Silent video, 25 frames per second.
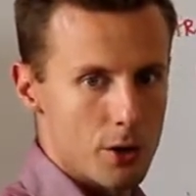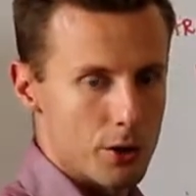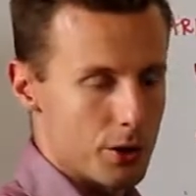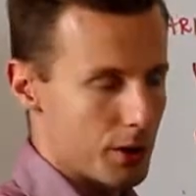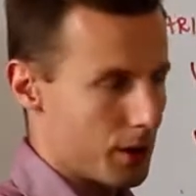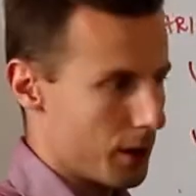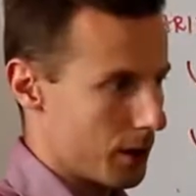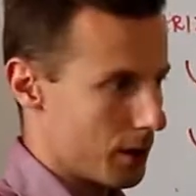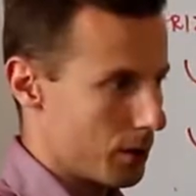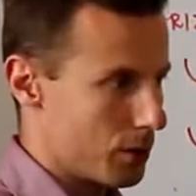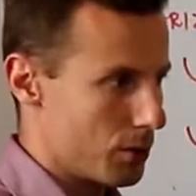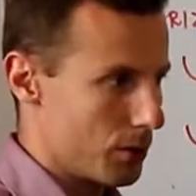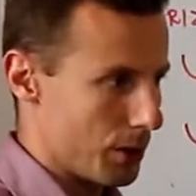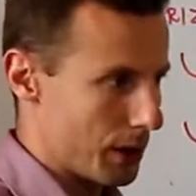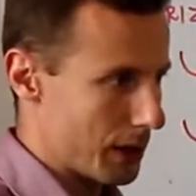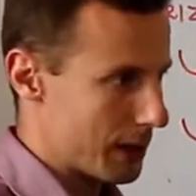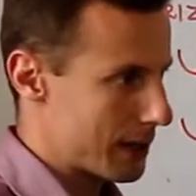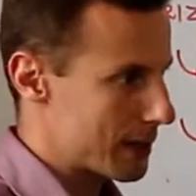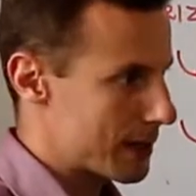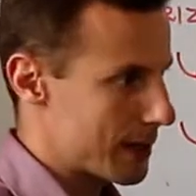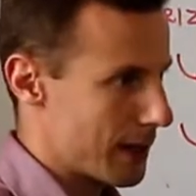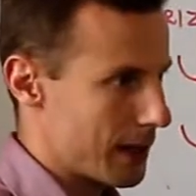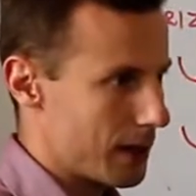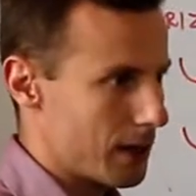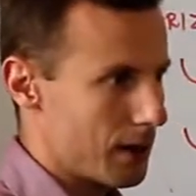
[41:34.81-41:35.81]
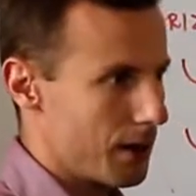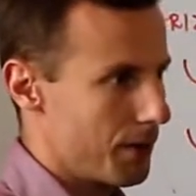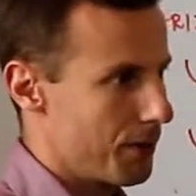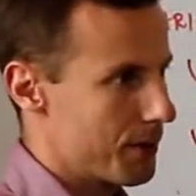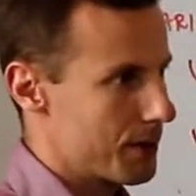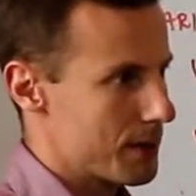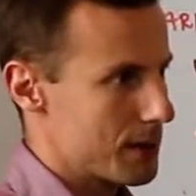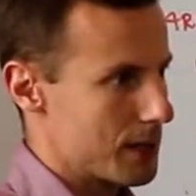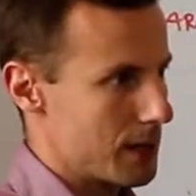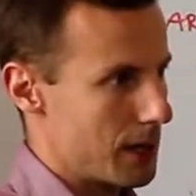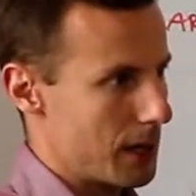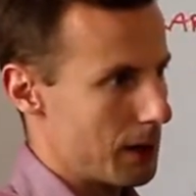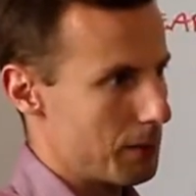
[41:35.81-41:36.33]
You can do exactly the
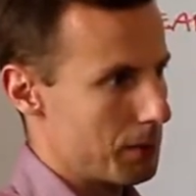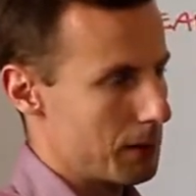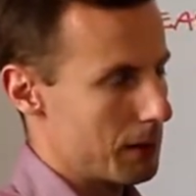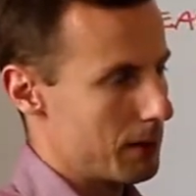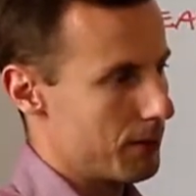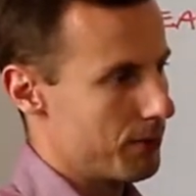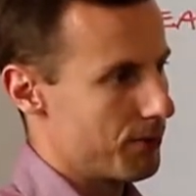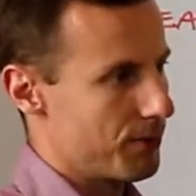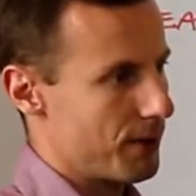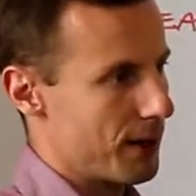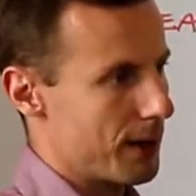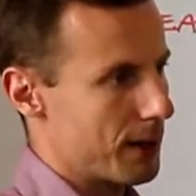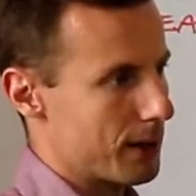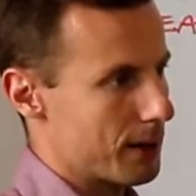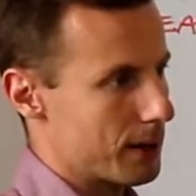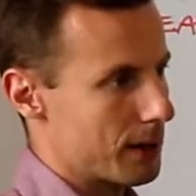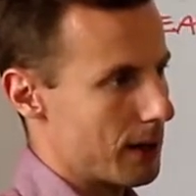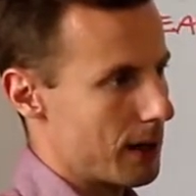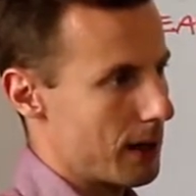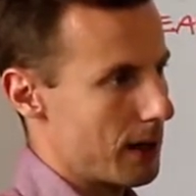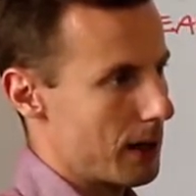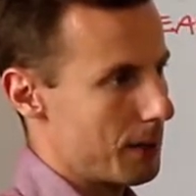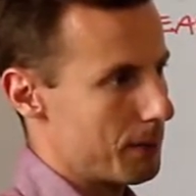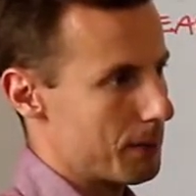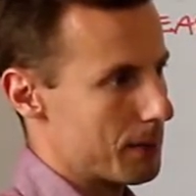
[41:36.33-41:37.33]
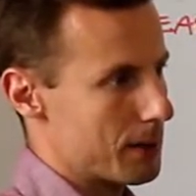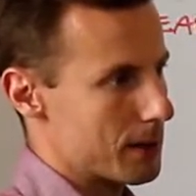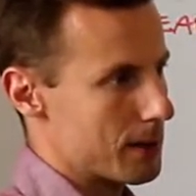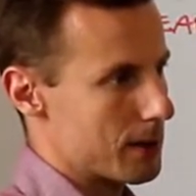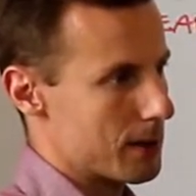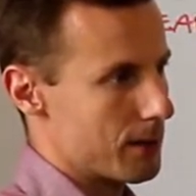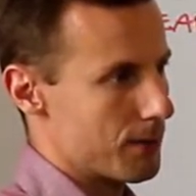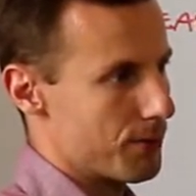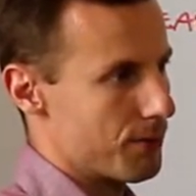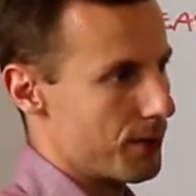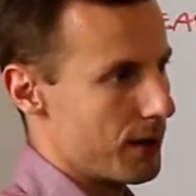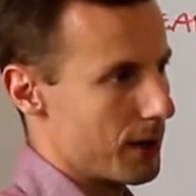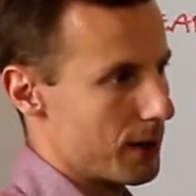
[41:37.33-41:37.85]
same in finite elements
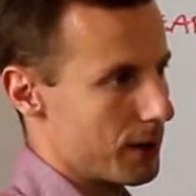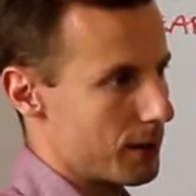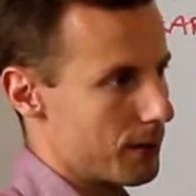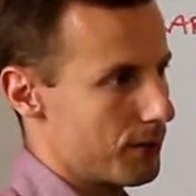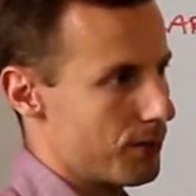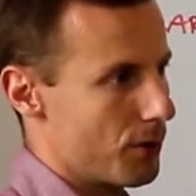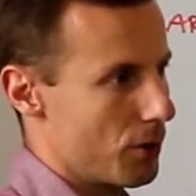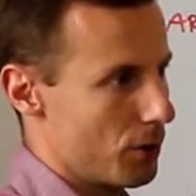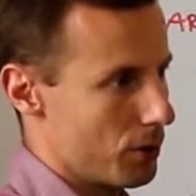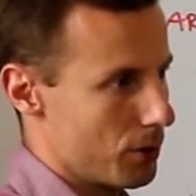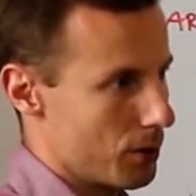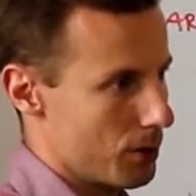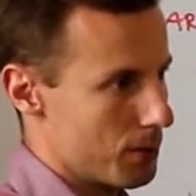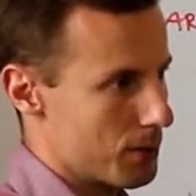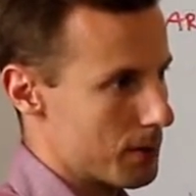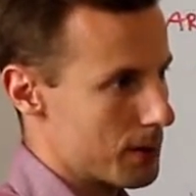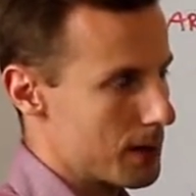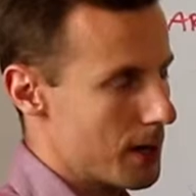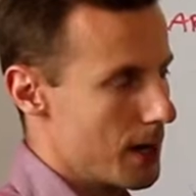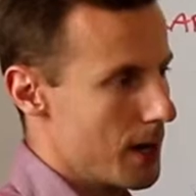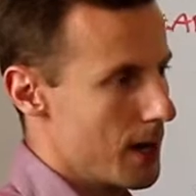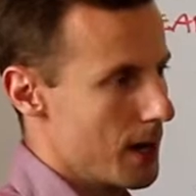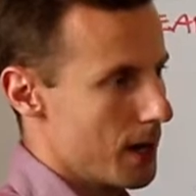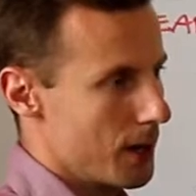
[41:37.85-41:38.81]
and finite volumes.